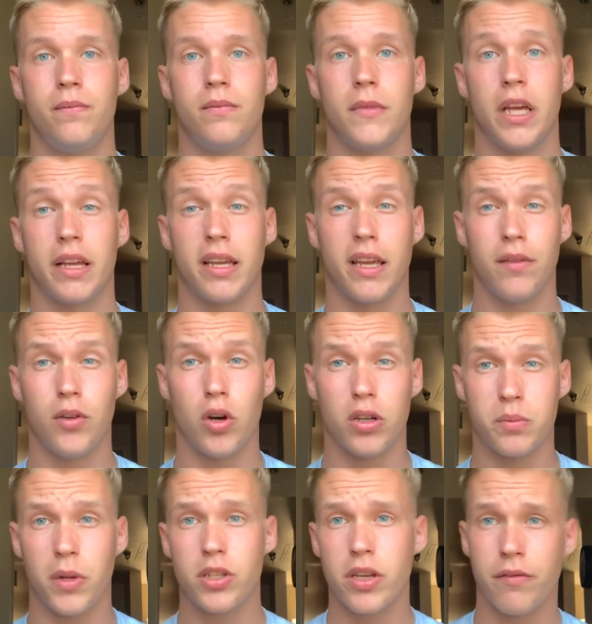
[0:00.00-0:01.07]
that I can give you as
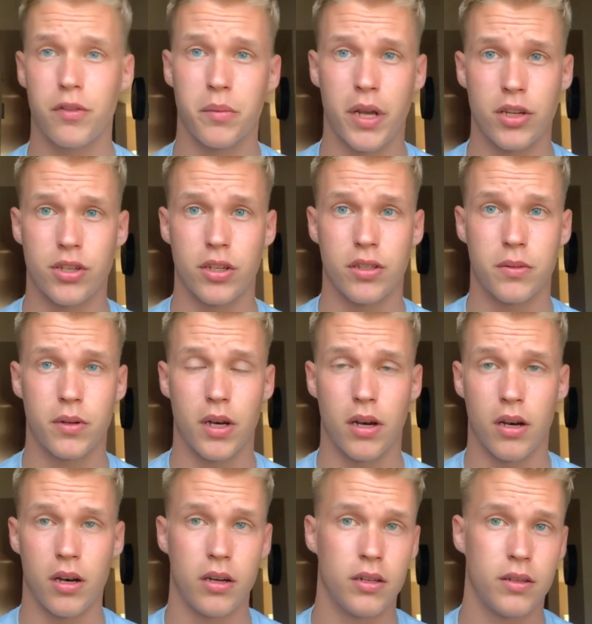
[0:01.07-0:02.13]
much information as
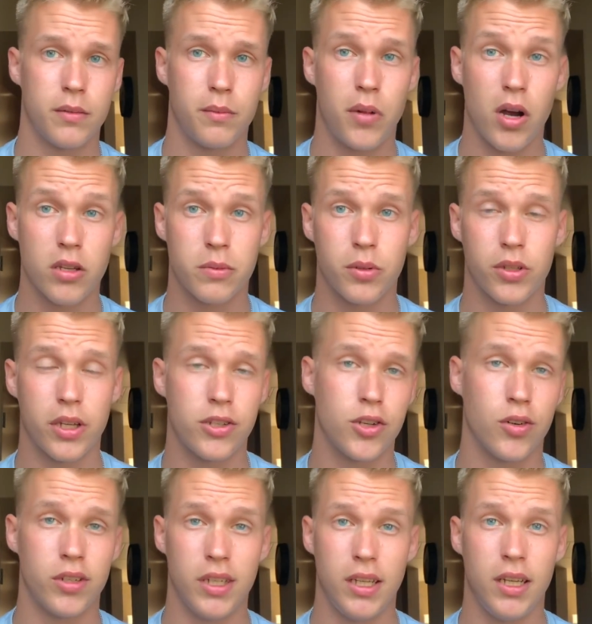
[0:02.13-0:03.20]
possible that
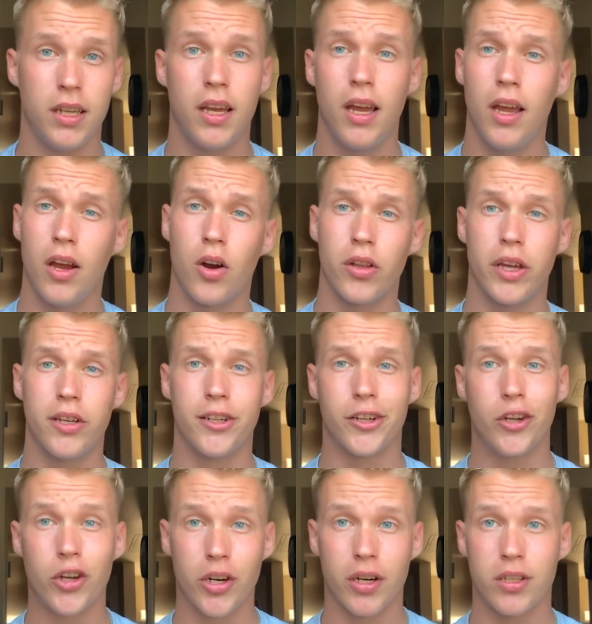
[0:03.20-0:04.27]
you'll need or that you're
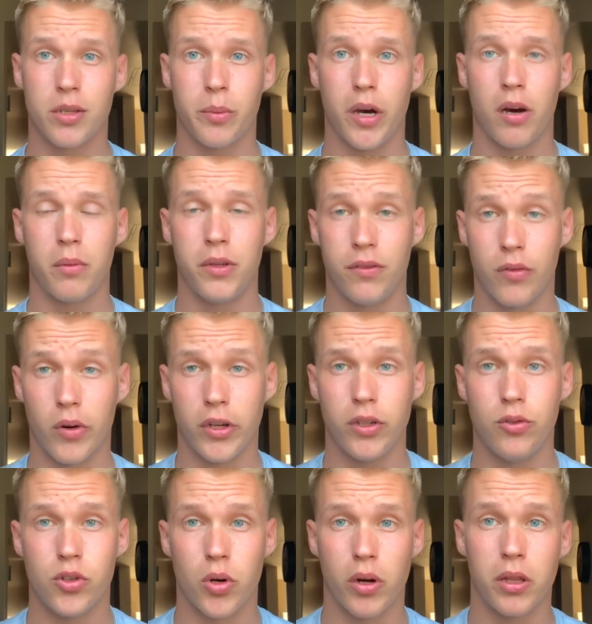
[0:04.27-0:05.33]
curious about before you
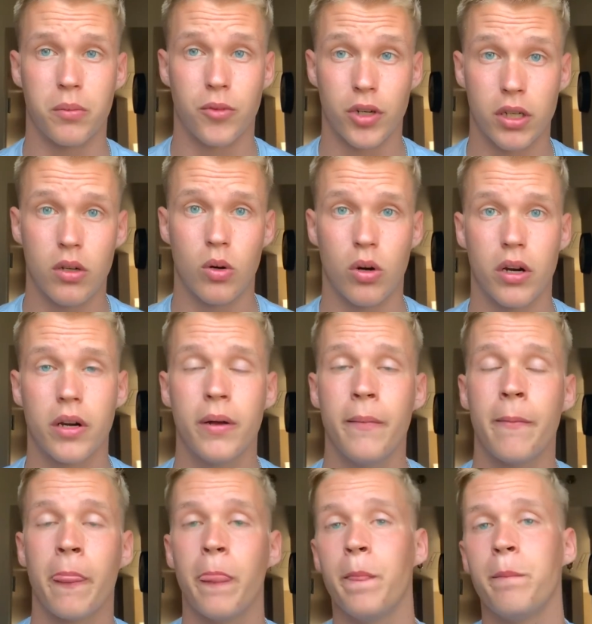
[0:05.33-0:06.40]
join the Marine Corps.
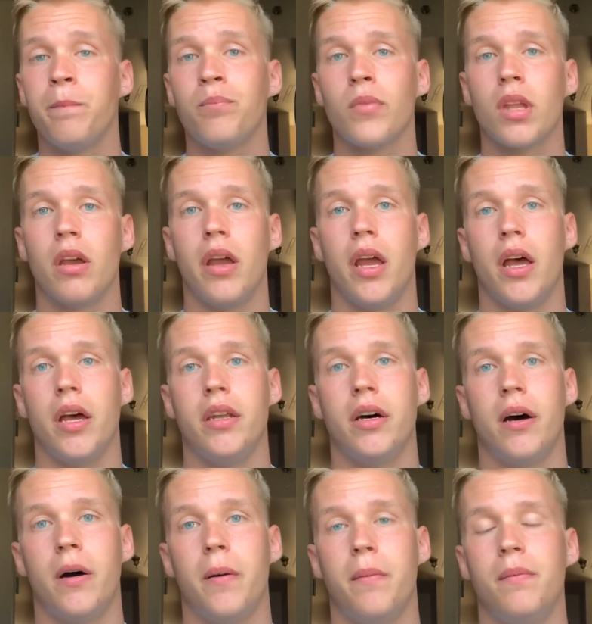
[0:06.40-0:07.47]
And
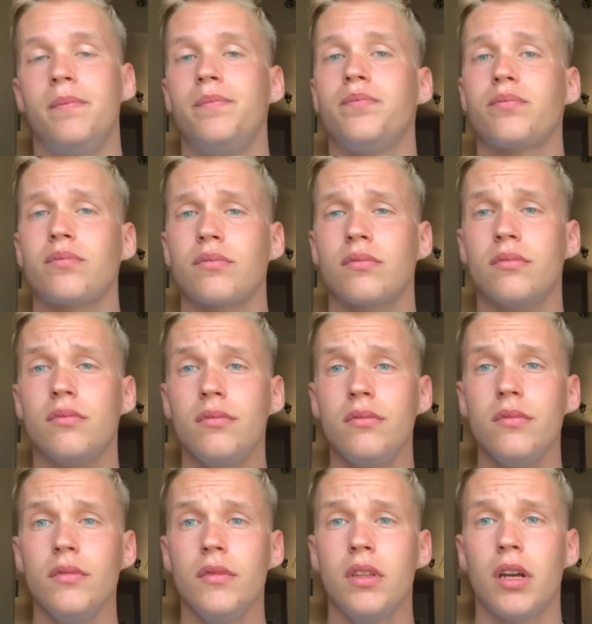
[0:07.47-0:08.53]

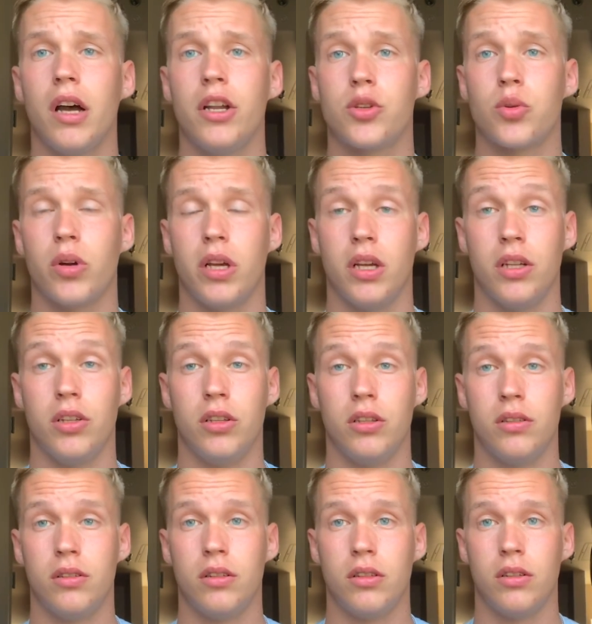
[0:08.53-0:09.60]
I just want to
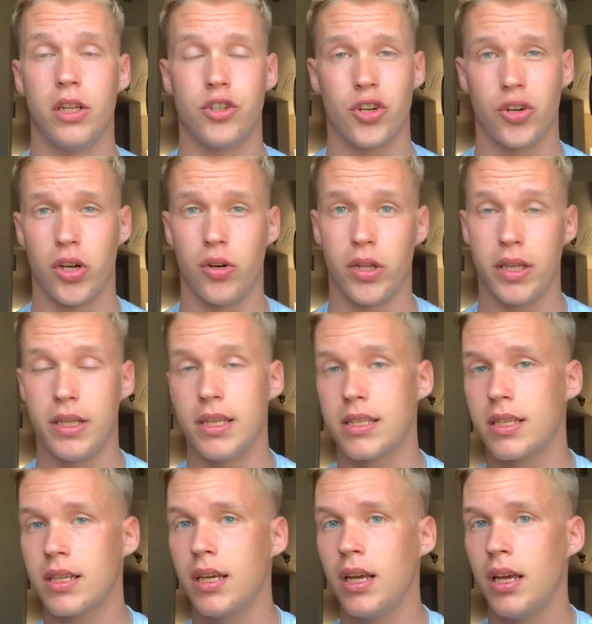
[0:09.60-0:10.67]
let y'all know that
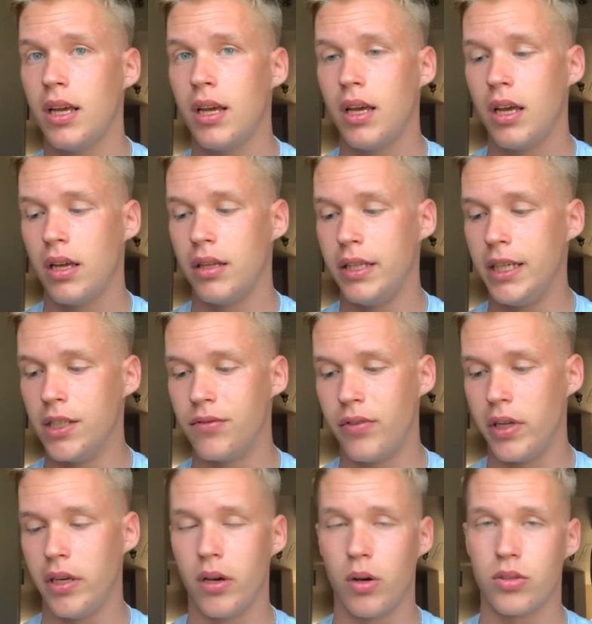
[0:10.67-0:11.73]
these
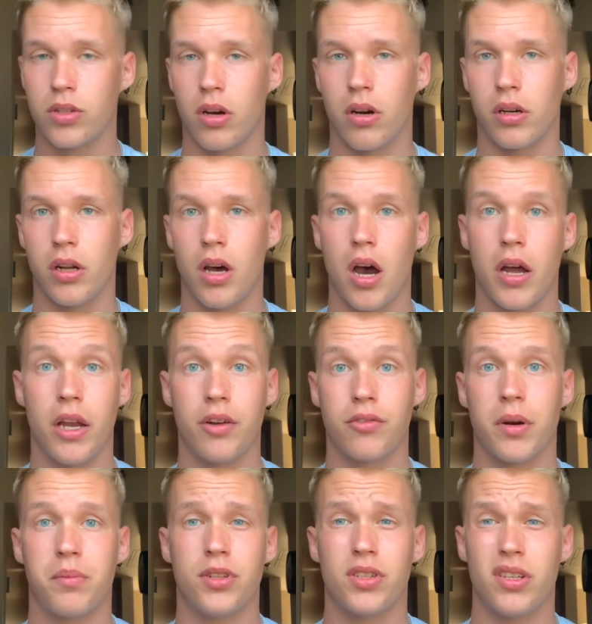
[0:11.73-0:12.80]
videos are not a
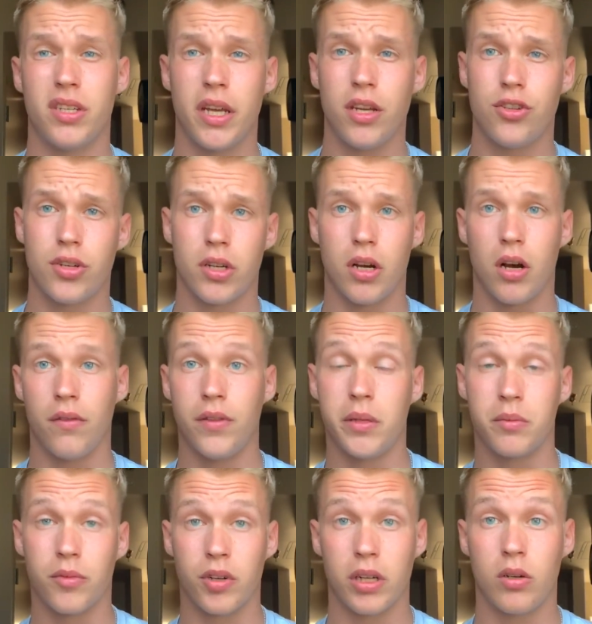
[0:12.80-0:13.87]
representation of the
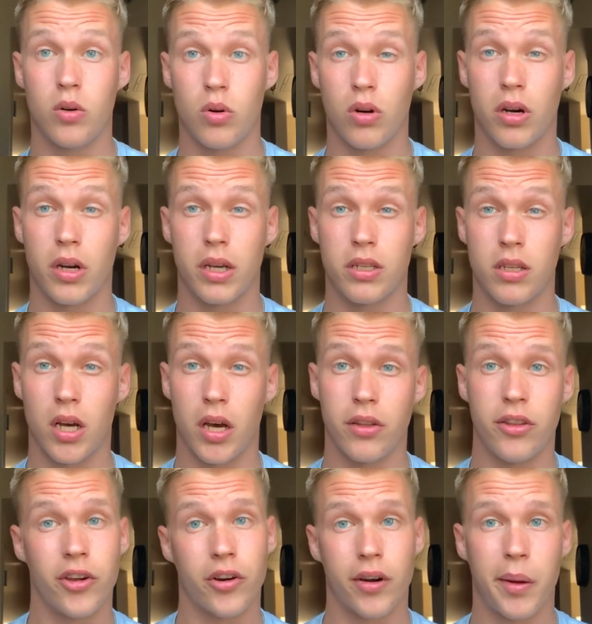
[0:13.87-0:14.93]
Marine Corps. It's
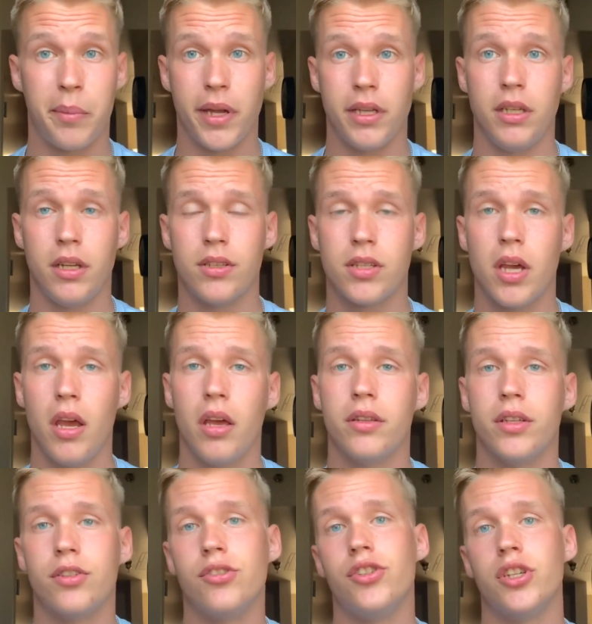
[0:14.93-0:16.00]
not their opinions.
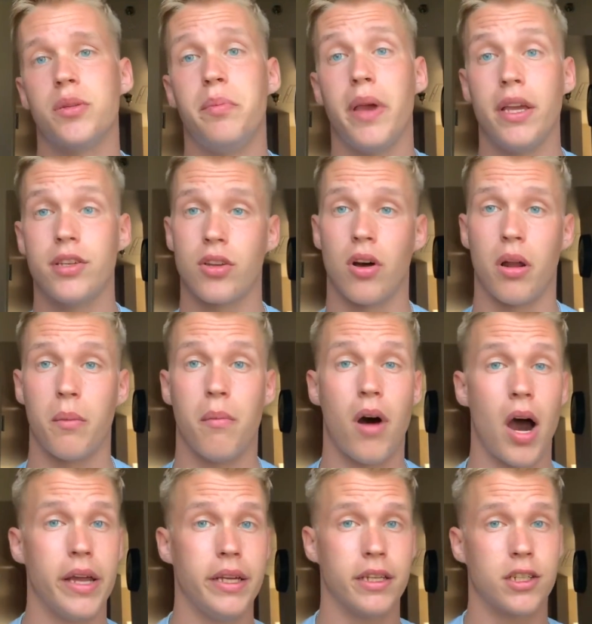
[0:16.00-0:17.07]
This is just based on
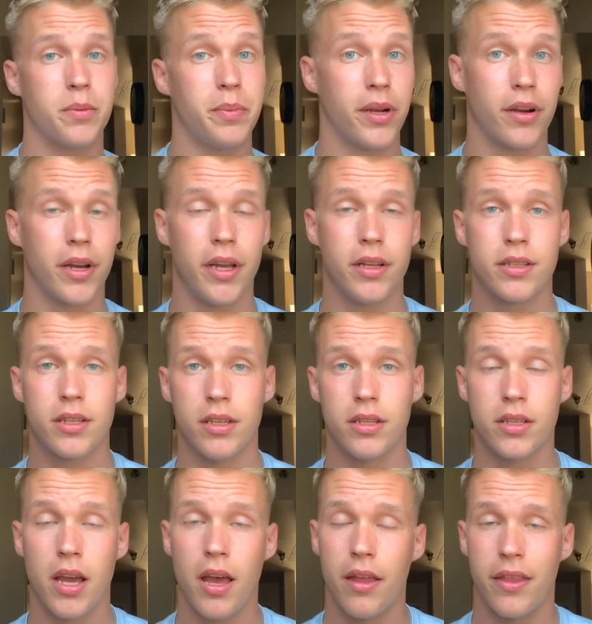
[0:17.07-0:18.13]
my
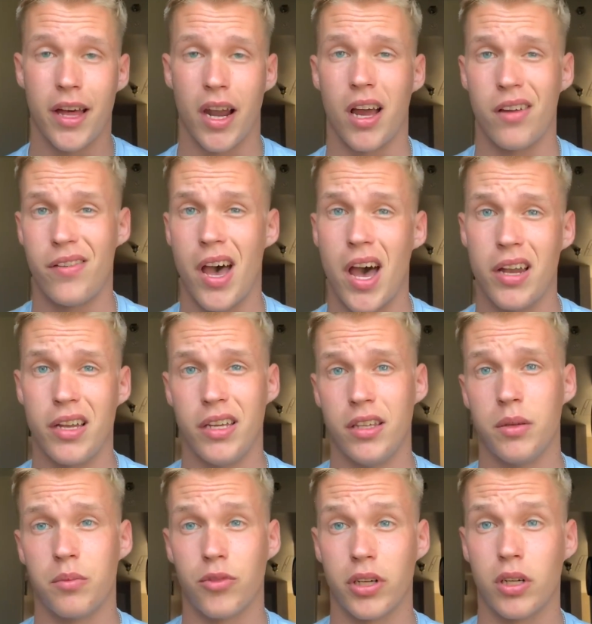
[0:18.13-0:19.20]
experiences that I've had in
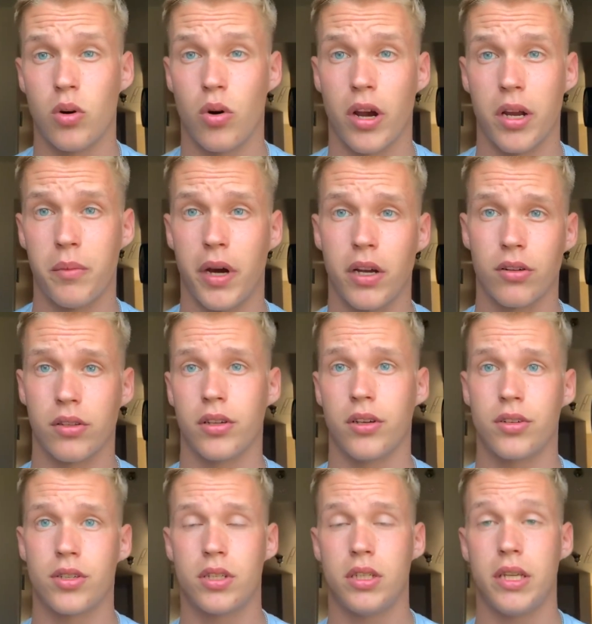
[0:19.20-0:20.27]
the Marine Corps in my earlier
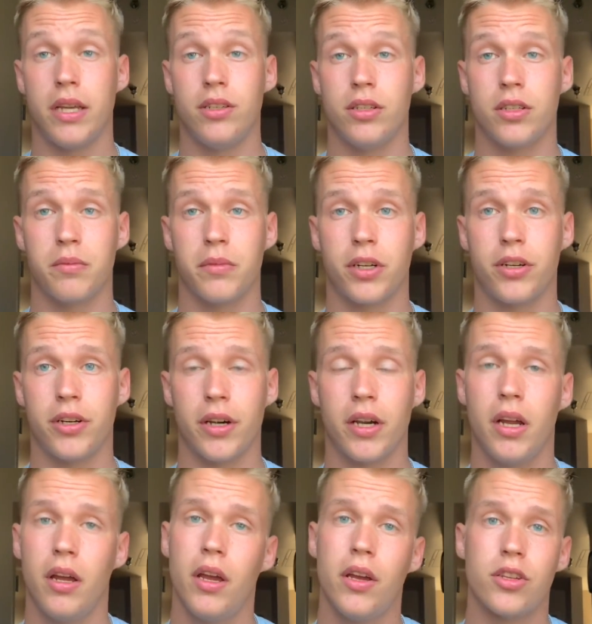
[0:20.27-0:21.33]
stages of my career.
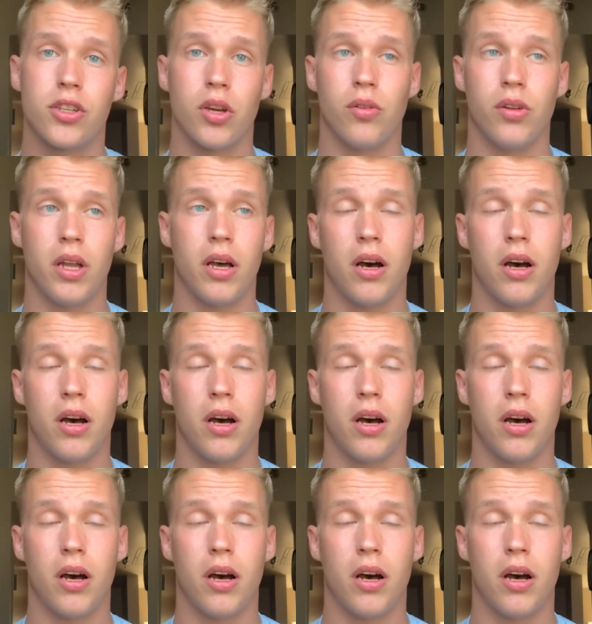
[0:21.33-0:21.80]
So